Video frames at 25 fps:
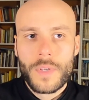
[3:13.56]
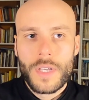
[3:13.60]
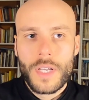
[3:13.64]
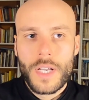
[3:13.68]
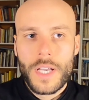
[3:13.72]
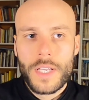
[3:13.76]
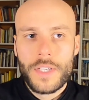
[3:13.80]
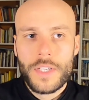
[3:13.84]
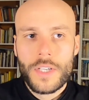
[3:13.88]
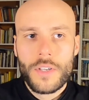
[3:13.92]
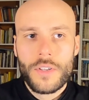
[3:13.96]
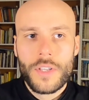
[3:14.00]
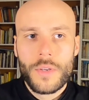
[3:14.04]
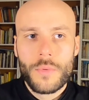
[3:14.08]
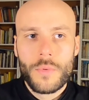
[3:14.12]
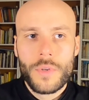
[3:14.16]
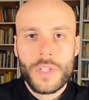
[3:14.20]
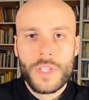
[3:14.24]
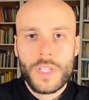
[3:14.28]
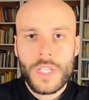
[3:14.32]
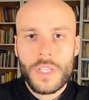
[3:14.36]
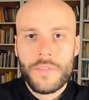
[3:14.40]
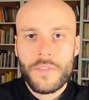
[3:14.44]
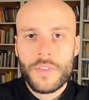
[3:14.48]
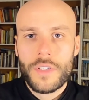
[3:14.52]
I know that we
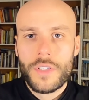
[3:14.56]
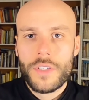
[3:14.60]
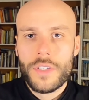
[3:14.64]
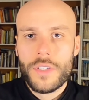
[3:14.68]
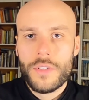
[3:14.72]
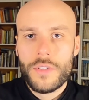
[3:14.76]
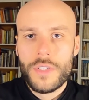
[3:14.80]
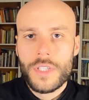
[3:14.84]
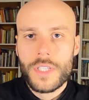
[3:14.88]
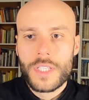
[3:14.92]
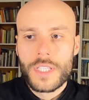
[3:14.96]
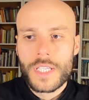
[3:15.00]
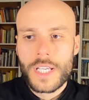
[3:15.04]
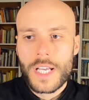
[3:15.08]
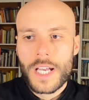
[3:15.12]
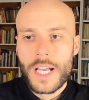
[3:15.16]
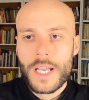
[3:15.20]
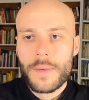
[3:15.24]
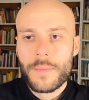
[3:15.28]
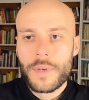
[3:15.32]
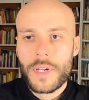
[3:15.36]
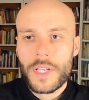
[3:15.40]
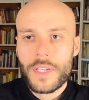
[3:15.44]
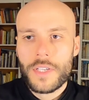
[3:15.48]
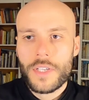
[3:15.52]
live in a unique
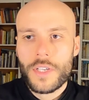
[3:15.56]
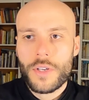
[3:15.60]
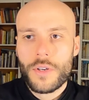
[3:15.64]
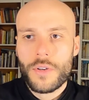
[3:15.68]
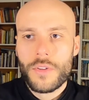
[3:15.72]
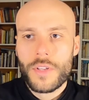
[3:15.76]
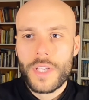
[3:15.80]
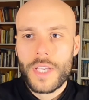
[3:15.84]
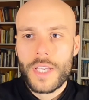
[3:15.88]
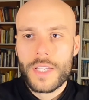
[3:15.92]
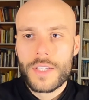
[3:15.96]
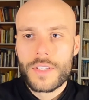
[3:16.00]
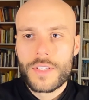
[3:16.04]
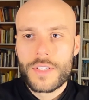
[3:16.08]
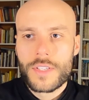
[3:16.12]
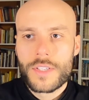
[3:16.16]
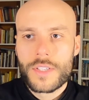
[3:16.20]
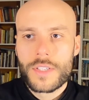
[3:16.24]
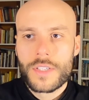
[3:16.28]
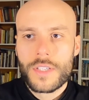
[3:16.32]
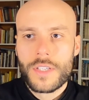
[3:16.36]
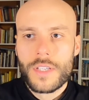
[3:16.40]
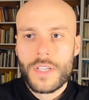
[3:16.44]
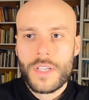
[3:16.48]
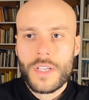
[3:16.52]
time, and I know that,
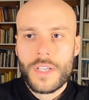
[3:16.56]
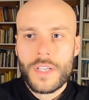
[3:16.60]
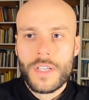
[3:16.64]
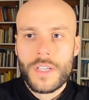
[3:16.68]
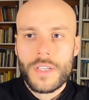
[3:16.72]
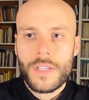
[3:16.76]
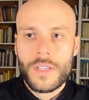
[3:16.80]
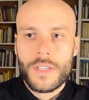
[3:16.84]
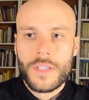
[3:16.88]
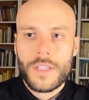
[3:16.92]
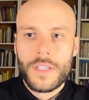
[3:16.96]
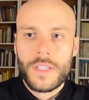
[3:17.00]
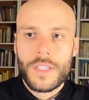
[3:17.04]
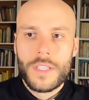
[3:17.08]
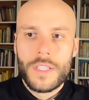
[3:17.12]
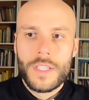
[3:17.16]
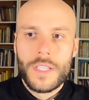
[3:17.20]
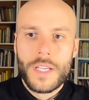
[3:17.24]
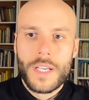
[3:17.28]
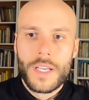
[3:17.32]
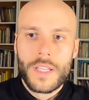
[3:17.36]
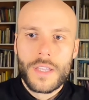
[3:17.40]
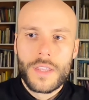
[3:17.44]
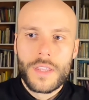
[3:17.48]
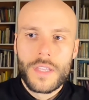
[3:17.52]

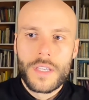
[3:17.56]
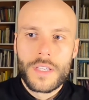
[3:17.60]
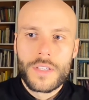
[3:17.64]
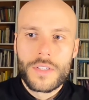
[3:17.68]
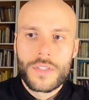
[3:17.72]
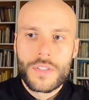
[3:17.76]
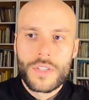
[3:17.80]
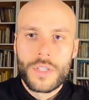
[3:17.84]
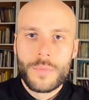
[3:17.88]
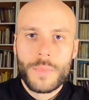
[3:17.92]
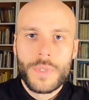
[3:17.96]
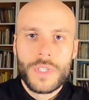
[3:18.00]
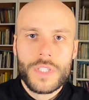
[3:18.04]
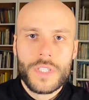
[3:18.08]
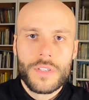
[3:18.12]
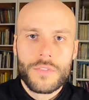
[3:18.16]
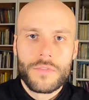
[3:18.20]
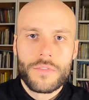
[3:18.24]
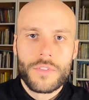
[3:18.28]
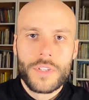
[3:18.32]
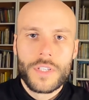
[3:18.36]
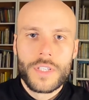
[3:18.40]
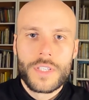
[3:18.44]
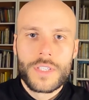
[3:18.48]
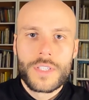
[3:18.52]
things could be
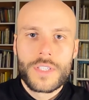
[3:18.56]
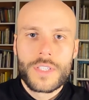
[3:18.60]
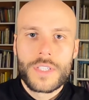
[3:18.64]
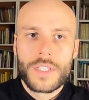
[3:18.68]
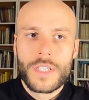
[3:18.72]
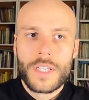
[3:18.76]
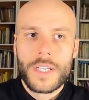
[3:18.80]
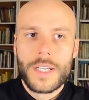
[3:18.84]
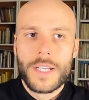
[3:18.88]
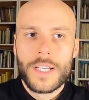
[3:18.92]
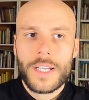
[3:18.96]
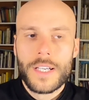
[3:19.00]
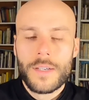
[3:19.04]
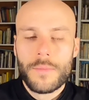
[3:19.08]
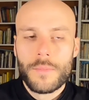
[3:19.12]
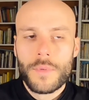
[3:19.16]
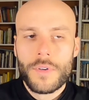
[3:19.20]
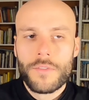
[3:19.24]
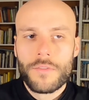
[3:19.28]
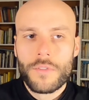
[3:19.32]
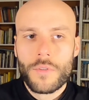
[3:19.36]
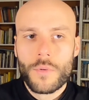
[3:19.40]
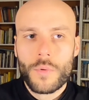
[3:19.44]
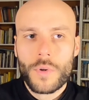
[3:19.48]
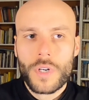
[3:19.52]
different,
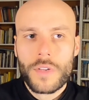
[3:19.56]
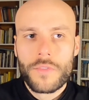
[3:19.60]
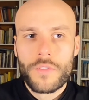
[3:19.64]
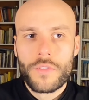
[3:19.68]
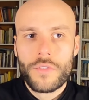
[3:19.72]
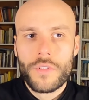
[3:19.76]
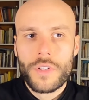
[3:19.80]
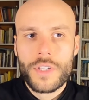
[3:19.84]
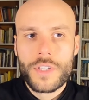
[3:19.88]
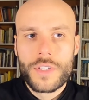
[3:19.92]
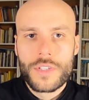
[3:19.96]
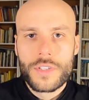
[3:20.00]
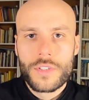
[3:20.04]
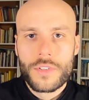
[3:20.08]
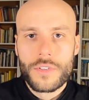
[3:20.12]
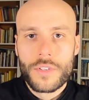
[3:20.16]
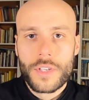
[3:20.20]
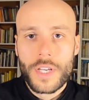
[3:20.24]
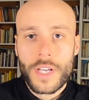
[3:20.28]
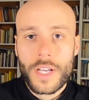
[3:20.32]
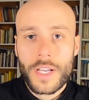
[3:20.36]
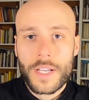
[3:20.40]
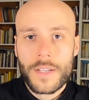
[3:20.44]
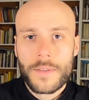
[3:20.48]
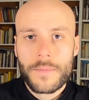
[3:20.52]
but for whatever reason, they're
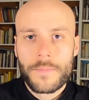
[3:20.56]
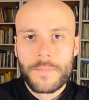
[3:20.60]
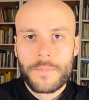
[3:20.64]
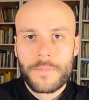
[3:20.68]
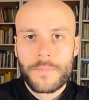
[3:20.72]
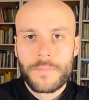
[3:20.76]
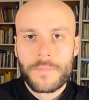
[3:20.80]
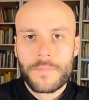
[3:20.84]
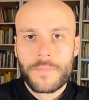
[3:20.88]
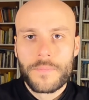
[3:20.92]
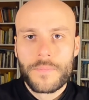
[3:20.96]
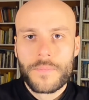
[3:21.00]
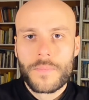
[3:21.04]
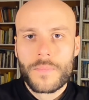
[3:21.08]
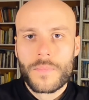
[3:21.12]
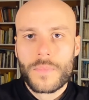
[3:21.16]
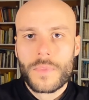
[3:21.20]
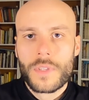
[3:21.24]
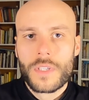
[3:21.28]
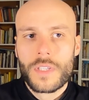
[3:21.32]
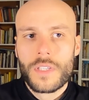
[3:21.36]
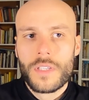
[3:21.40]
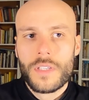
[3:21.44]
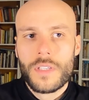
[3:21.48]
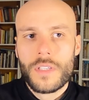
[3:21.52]
not.
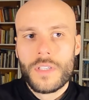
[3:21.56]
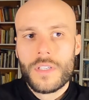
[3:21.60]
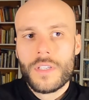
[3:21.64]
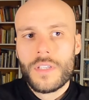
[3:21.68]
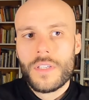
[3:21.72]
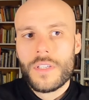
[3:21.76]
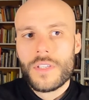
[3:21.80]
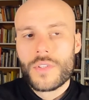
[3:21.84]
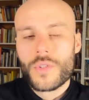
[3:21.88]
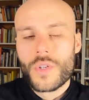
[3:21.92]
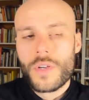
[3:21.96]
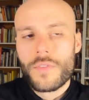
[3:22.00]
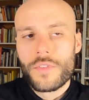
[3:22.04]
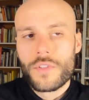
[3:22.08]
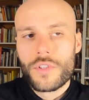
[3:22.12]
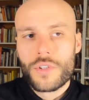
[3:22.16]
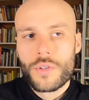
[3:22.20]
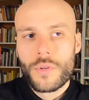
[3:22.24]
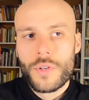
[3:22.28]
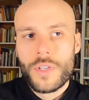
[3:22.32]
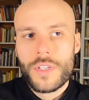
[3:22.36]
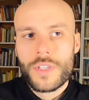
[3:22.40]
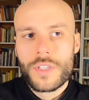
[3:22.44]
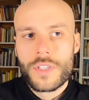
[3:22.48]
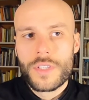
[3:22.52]
So I have a
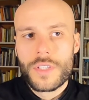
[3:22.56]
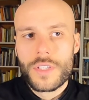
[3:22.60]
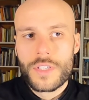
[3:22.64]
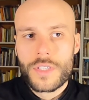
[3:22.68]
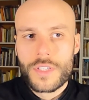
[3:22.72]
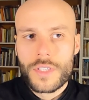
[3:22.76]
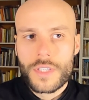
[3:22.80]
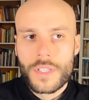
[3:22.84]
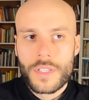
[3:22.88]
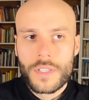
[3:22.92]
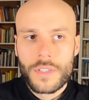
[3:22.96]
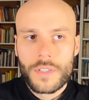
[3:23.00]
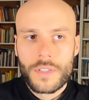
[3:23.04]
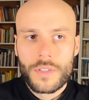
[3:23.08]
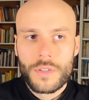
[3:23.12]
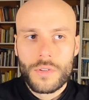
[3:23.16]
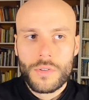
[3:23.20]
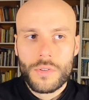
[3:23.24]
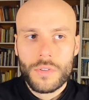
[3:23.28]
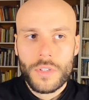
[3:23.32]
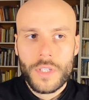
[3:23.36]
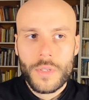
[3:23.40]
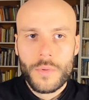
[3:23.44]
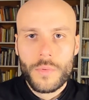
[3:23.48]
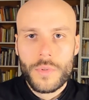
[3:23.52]
choice this
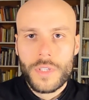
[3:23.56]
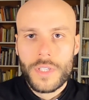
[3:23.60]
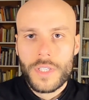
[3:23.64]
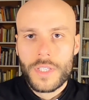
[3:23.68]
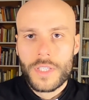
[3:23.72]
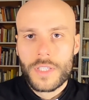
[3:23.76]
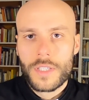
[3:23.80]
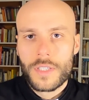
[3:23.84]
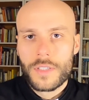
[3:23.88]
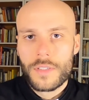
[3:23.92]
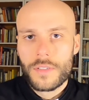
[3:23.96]
Holy Week,